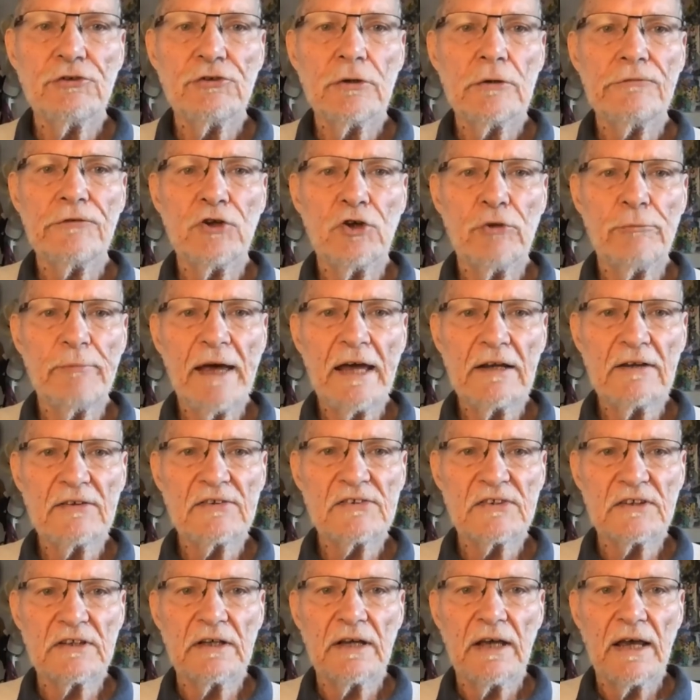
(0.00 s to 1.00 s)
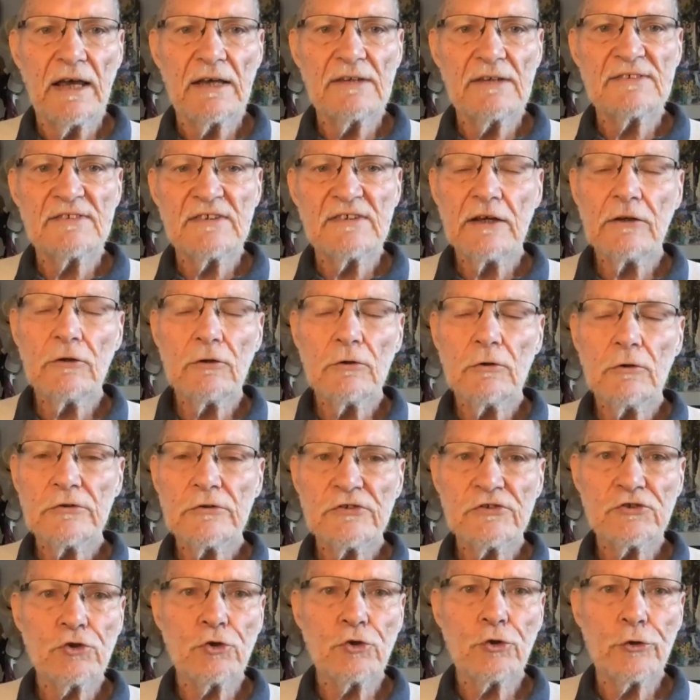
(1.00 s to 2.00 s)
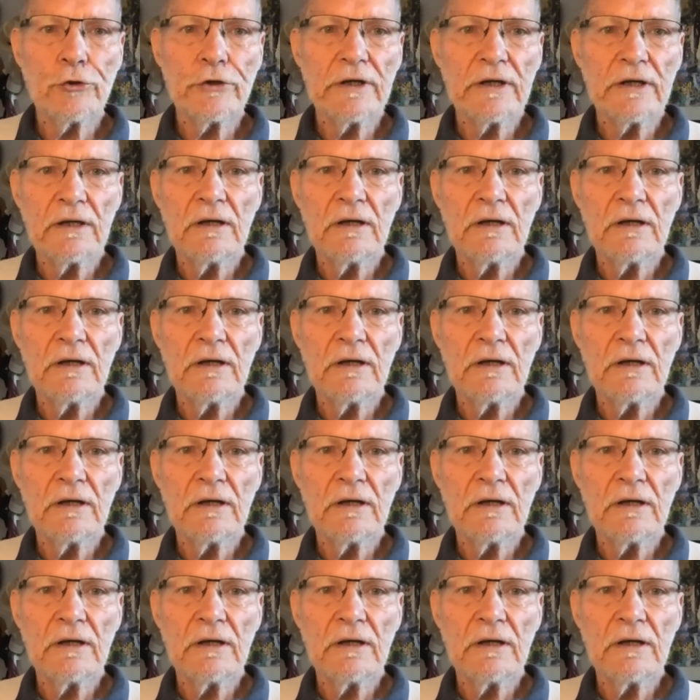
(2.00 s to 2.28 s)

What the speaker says: of humanity, a single story